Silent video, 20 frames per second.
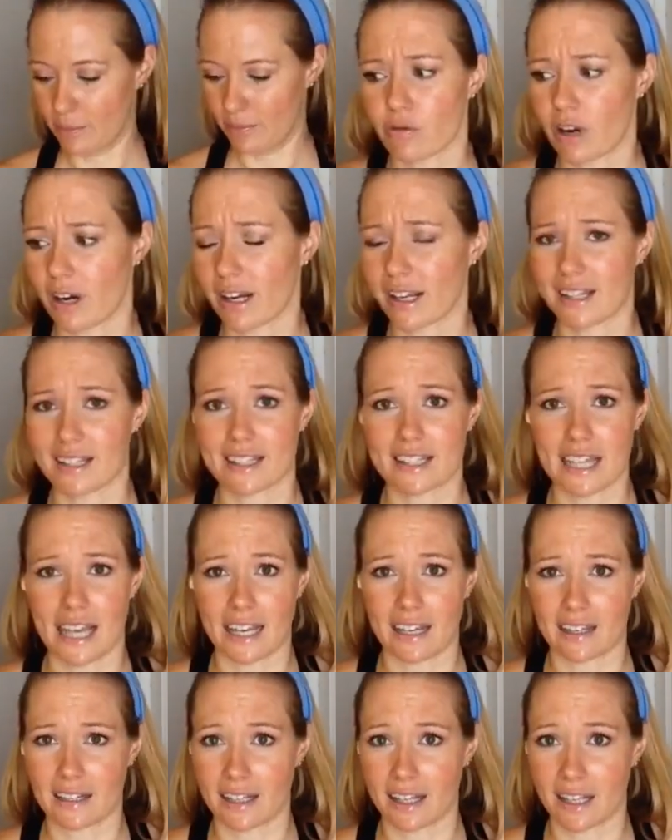Running and
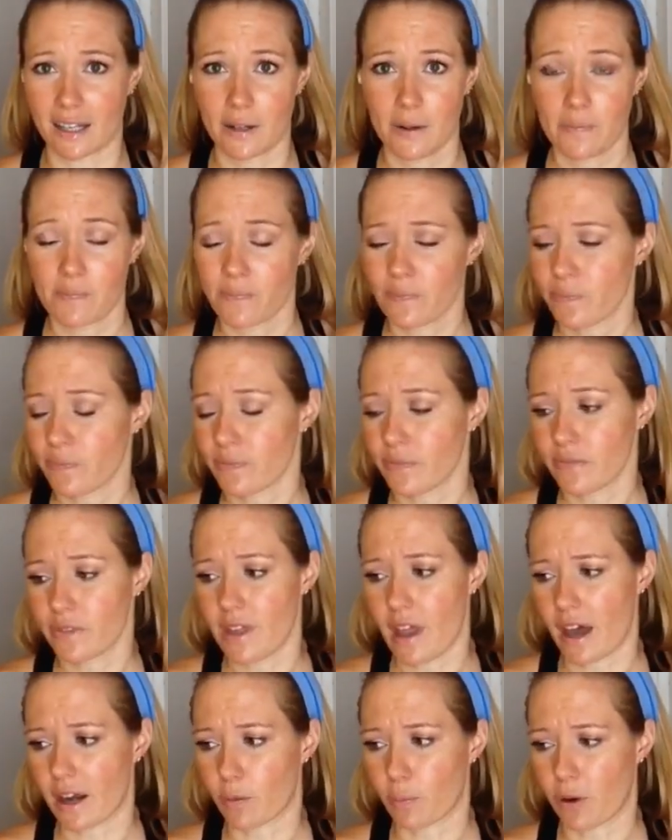cycling
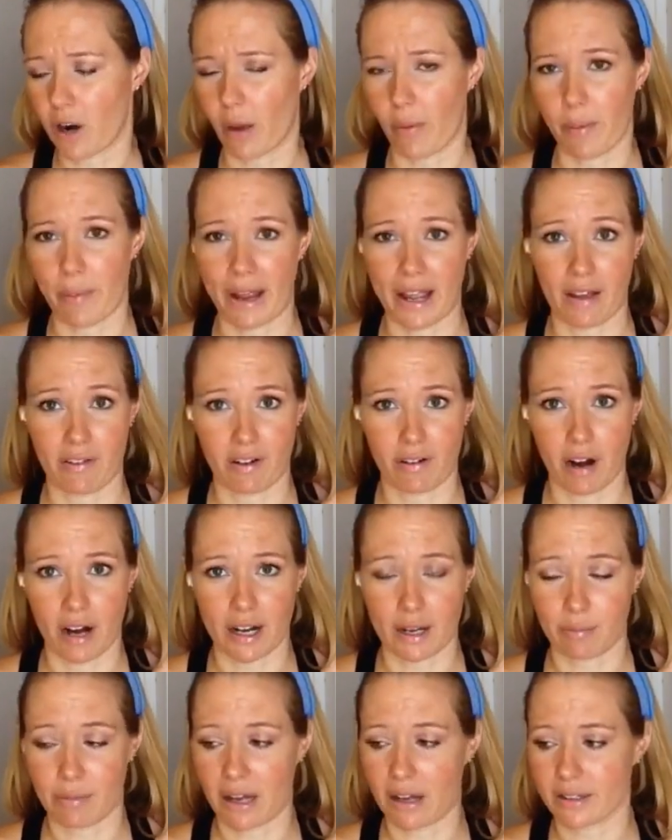not a problem. I have a
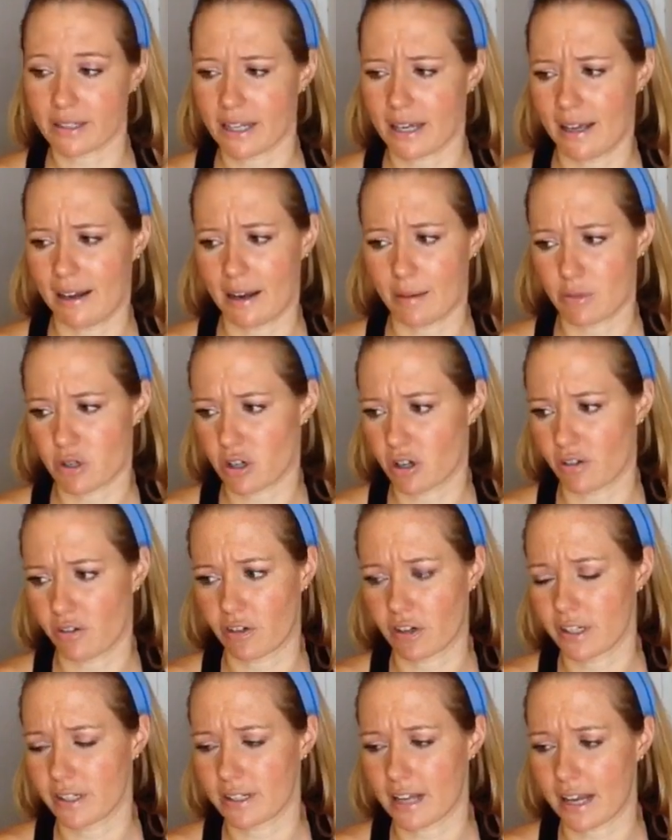running belt, and I'm sure
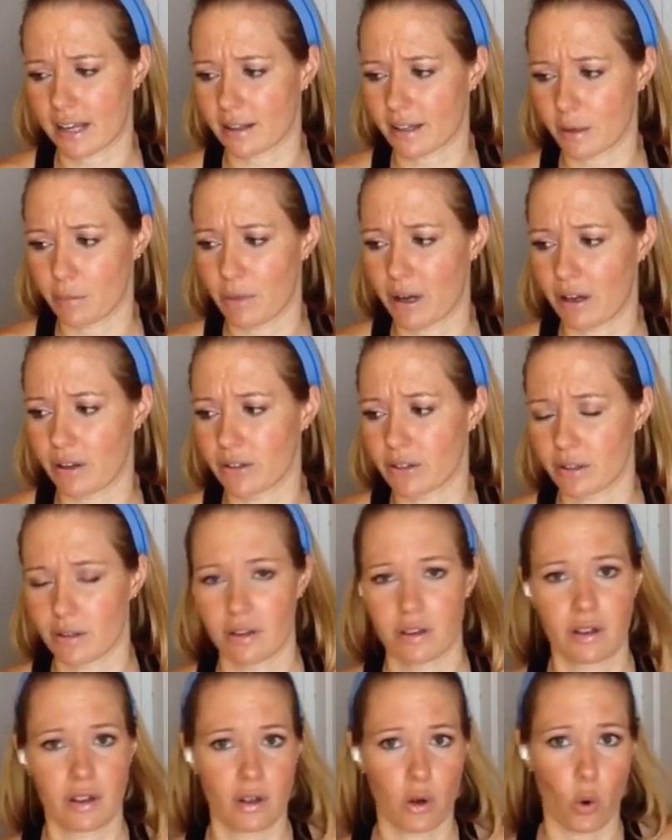for a cycling belt
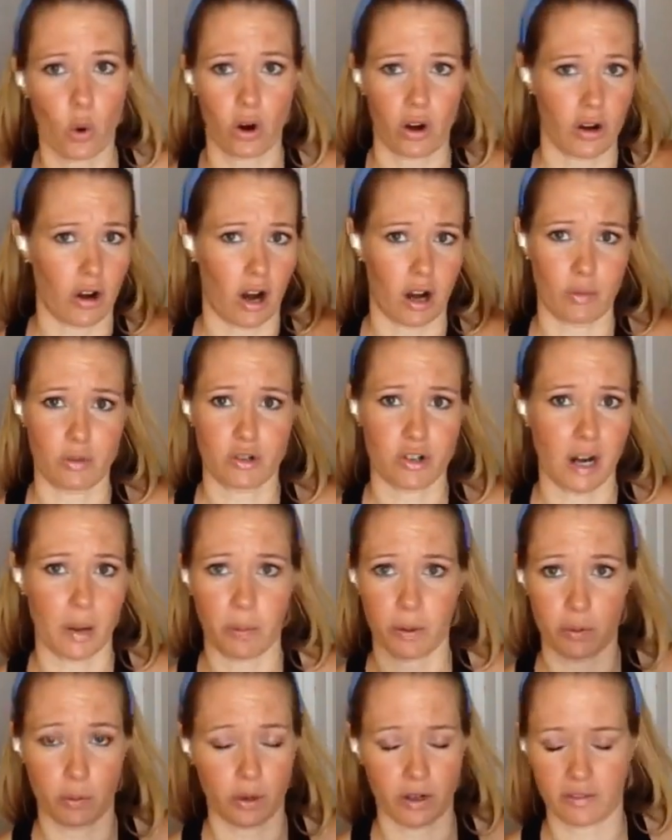or an arm
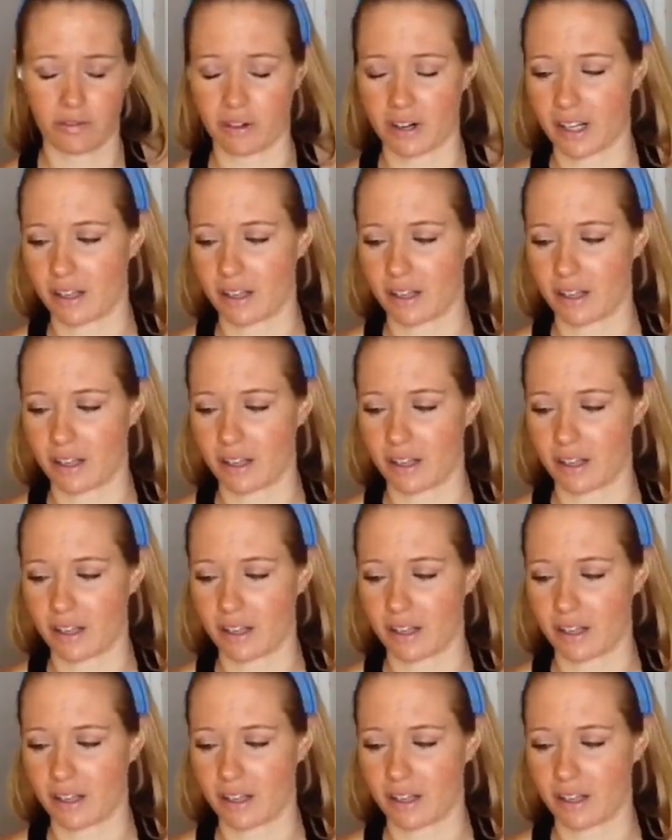strap would work for